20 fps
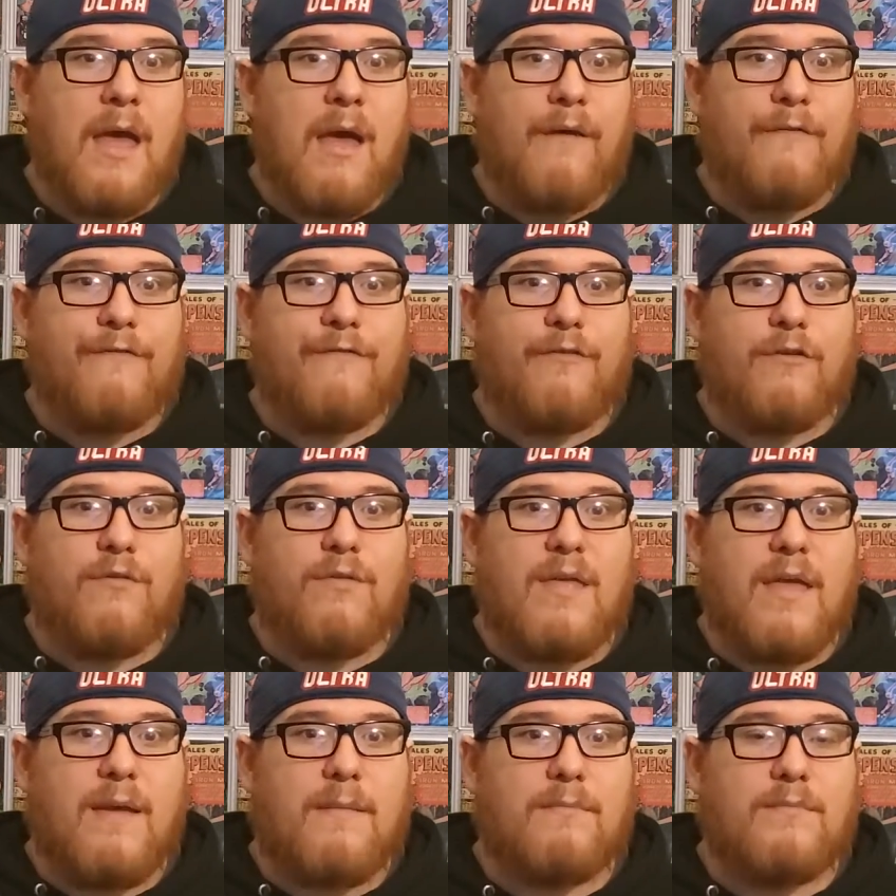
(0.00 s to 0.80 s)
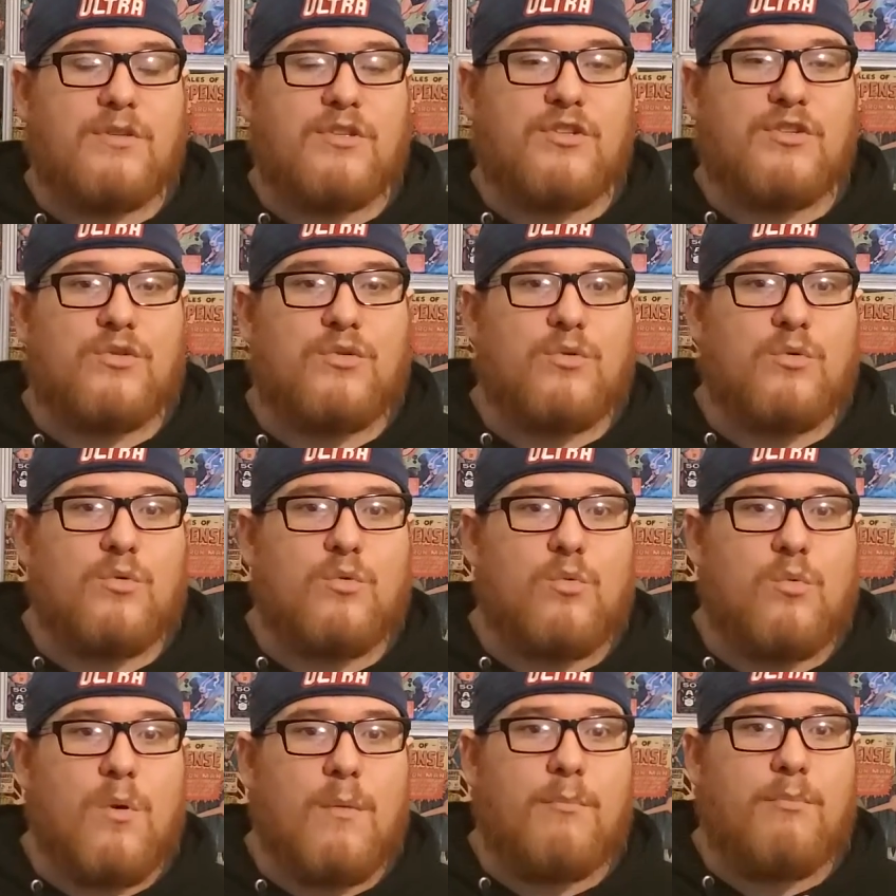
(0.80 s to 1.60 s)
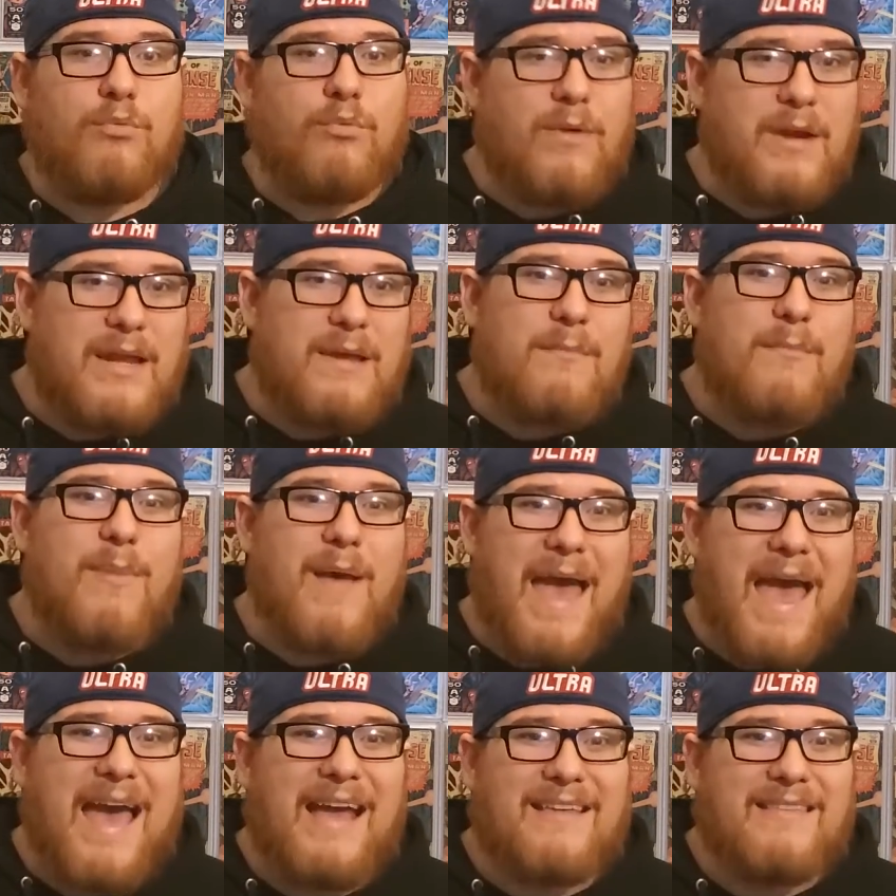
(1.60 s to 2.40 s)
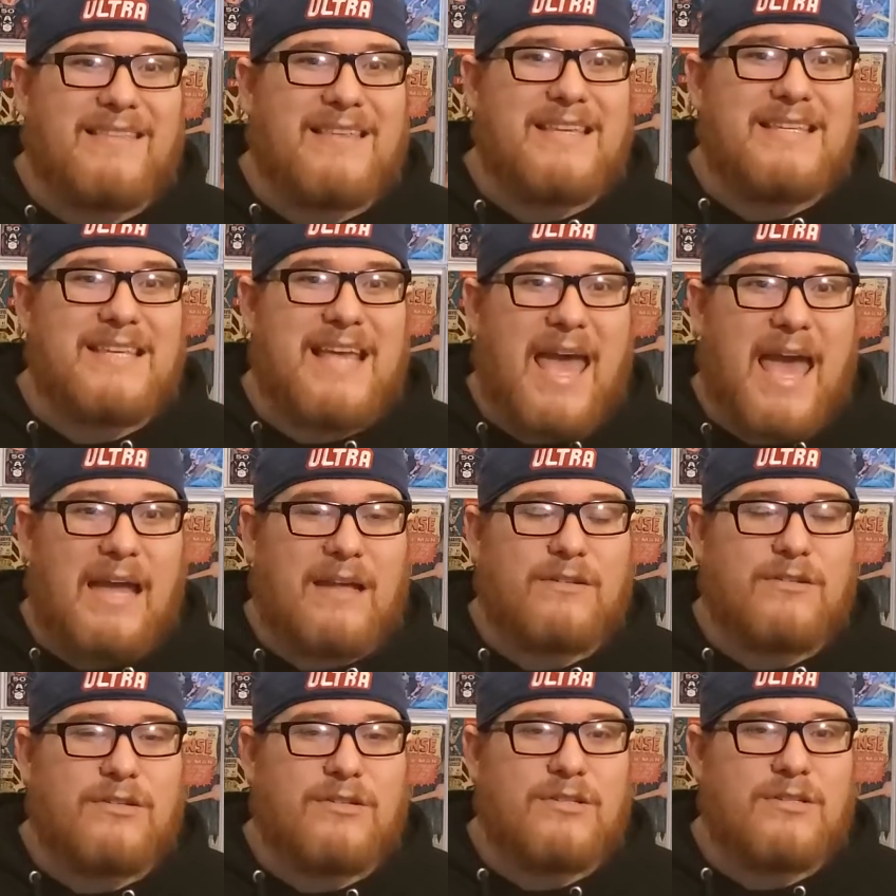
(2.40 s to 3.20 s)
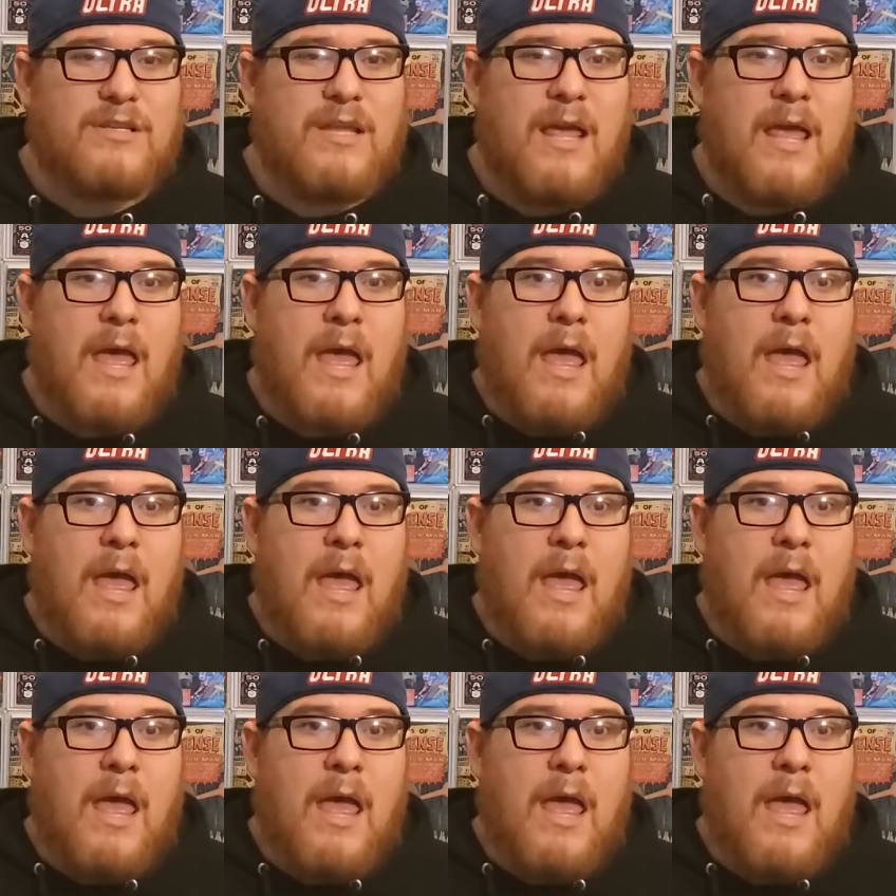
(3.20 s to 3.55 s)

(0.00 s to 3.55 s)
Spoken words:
for them to bring back these actors.